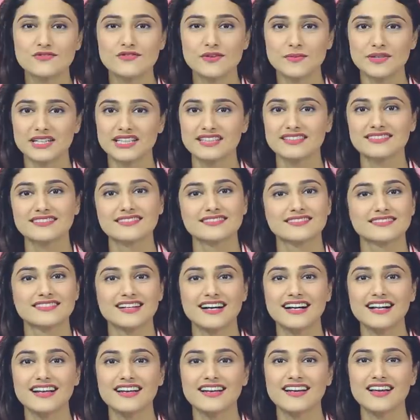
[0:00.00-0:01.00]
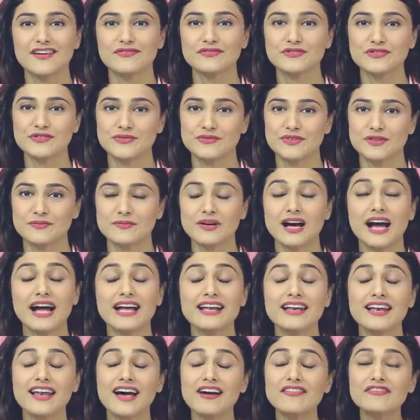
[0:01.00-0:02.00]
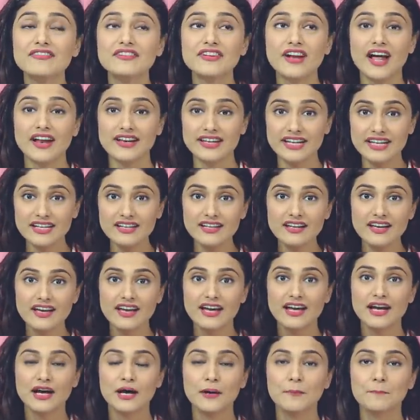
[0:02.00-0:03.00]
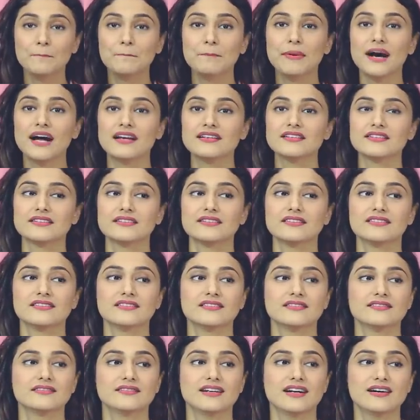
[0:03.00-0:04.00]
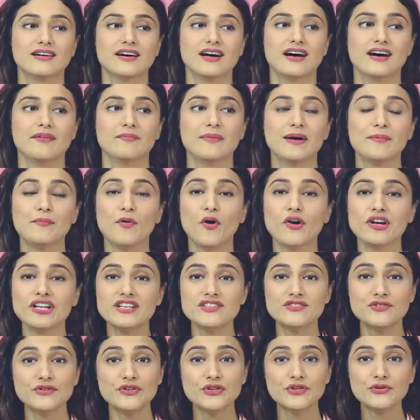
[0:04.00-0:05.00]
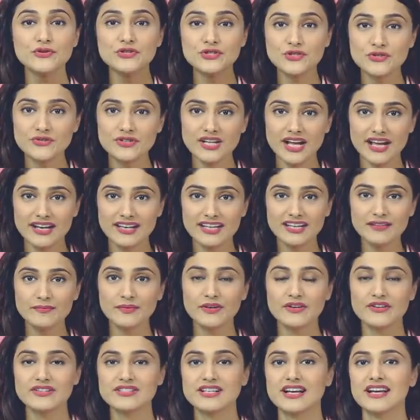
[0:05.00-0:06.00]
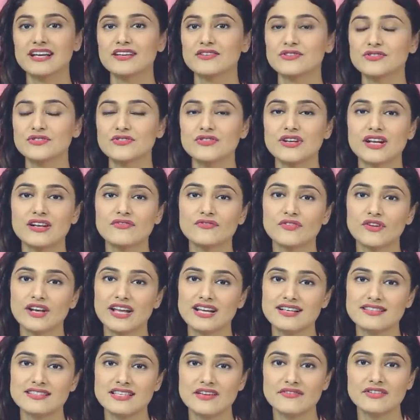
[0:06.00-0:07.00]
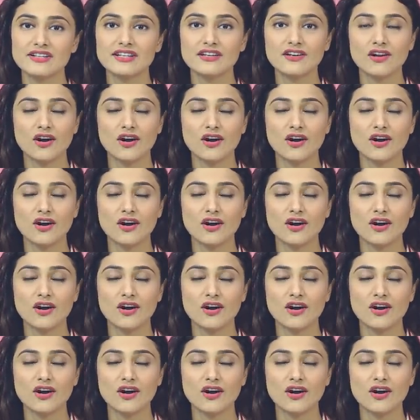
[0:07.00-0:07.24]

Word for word: Swimming. I love to swim. I love running, but uh, my body is so used to running because I used to run for like 7